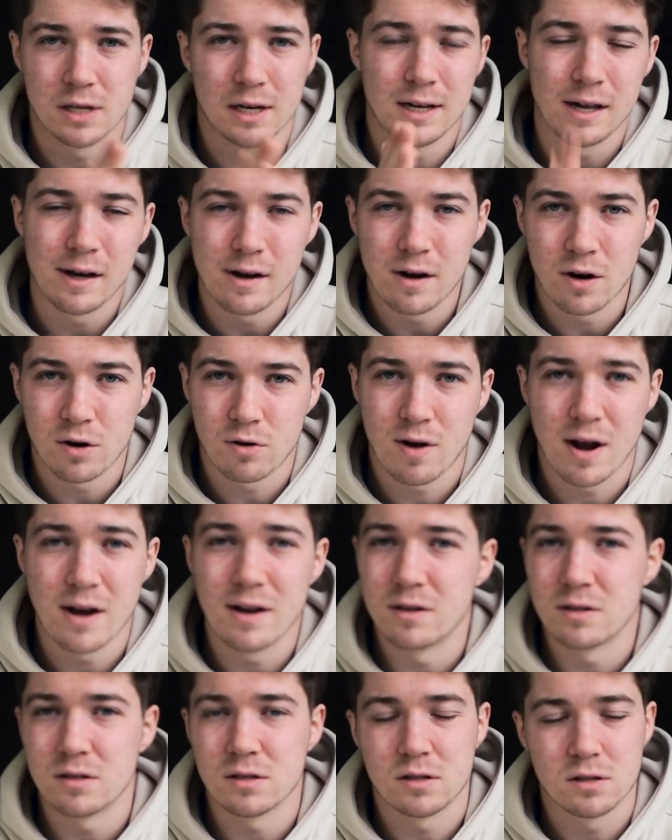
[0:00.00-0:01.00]
The linear
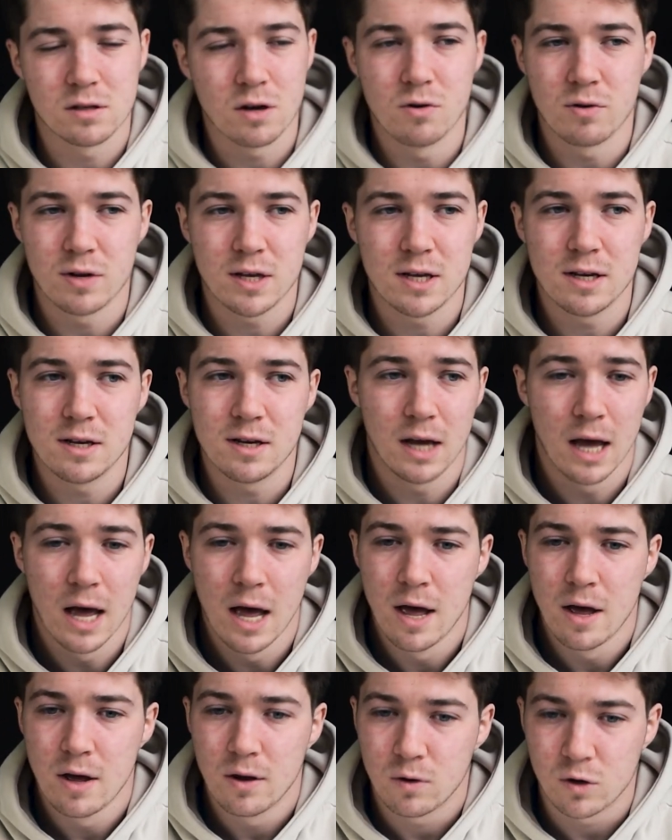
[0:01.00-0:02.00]
gradient is so key
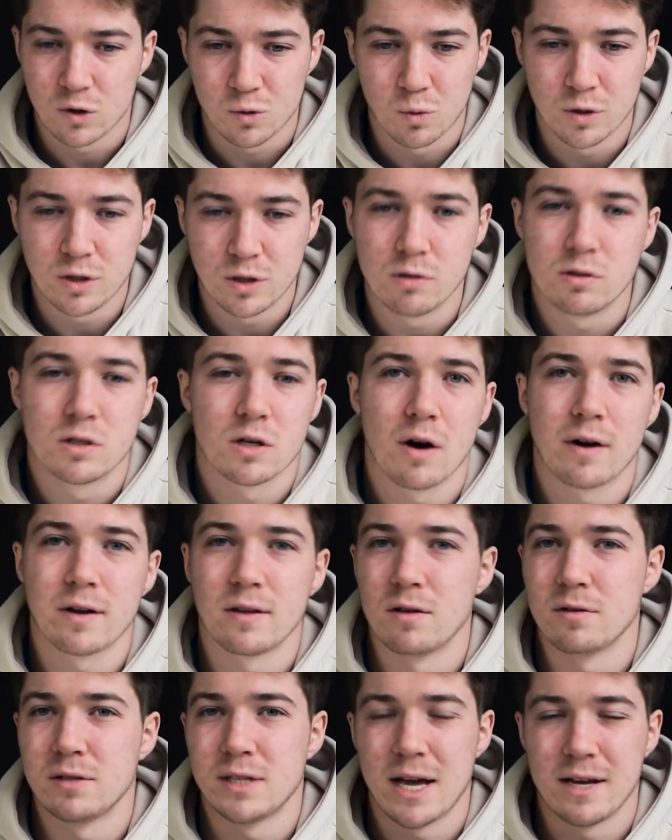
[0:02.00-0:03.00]
because once you
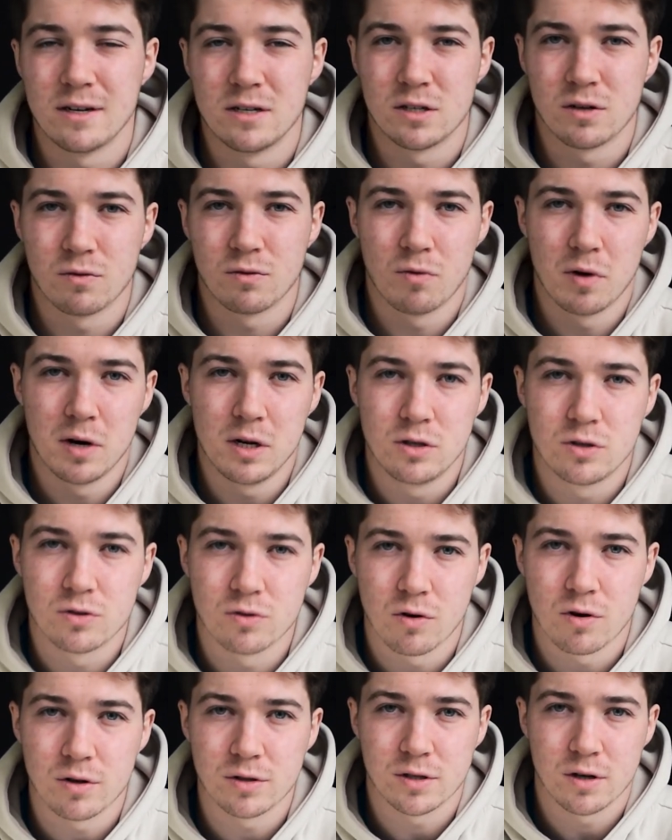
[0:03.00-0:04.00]
darken those edges, it really
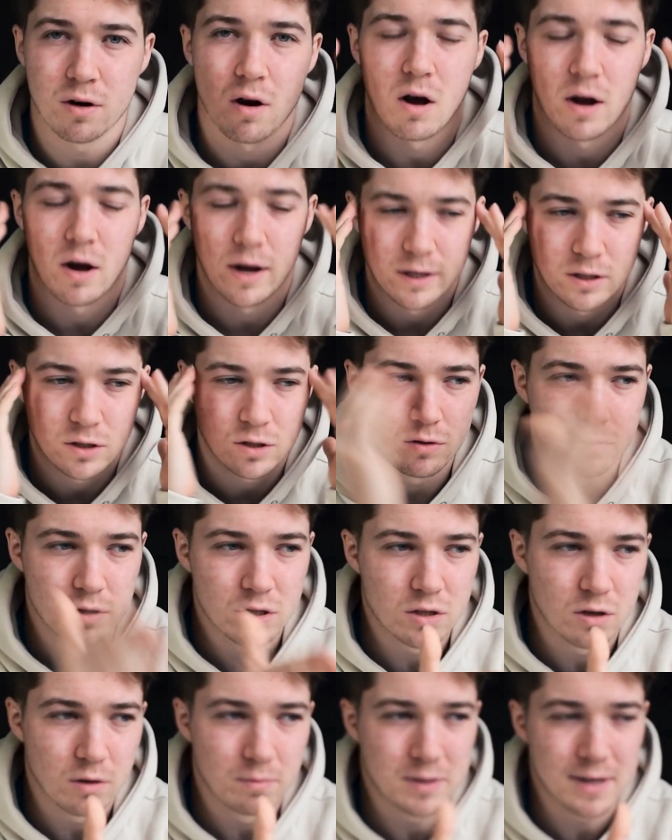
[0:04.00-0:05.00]
draws your eye to the
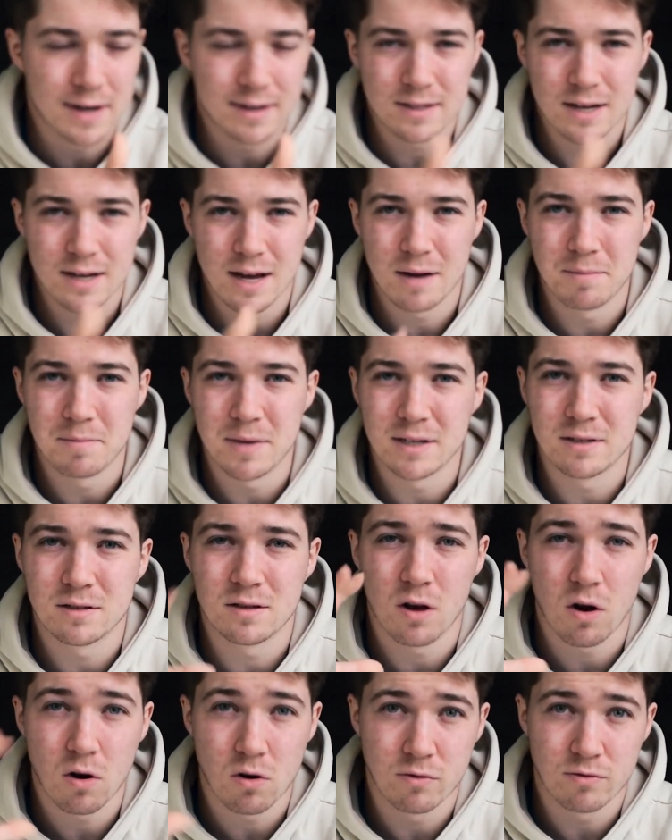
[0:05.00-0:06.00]
subject and makes
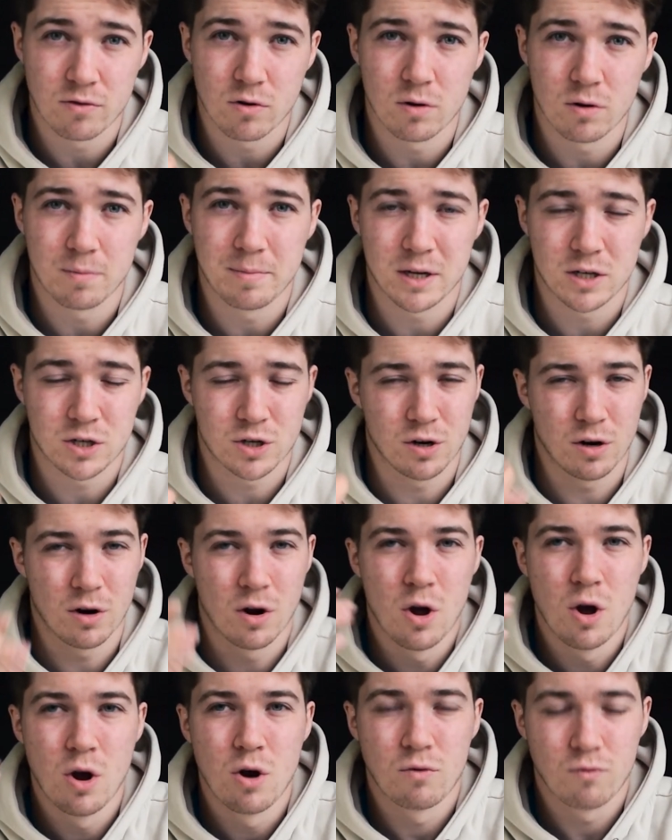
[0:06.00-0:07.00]
the overall picture
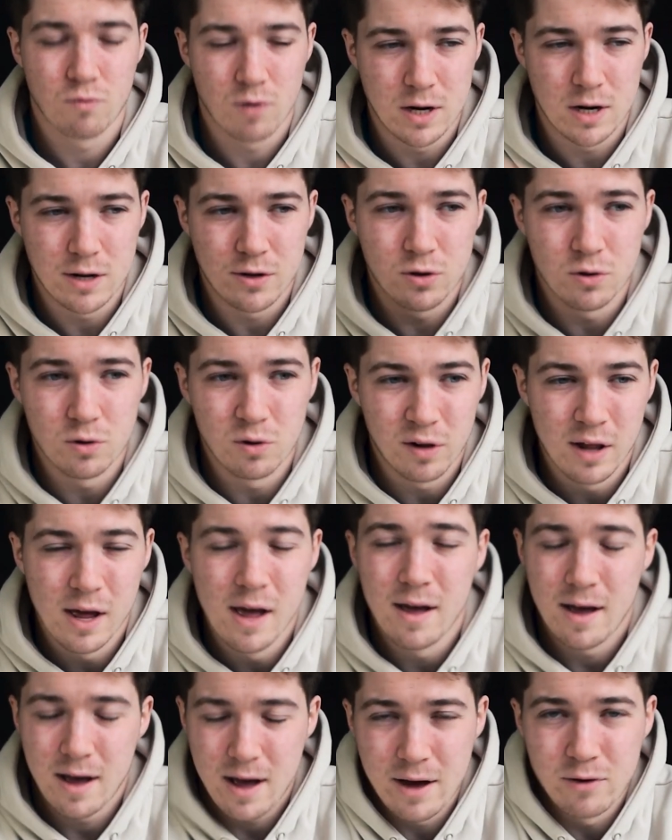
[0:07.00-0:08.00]
really cool
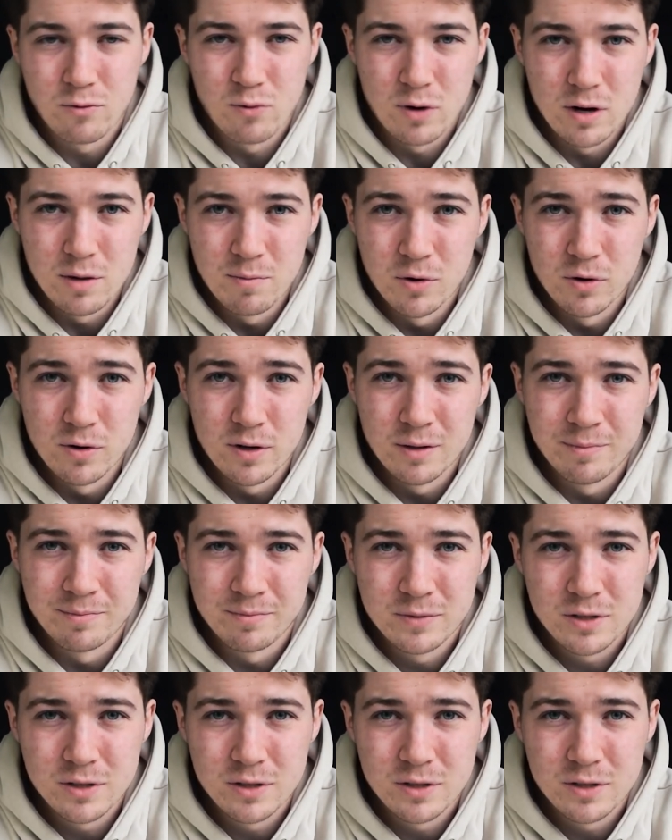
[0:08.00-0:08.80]
and really moody.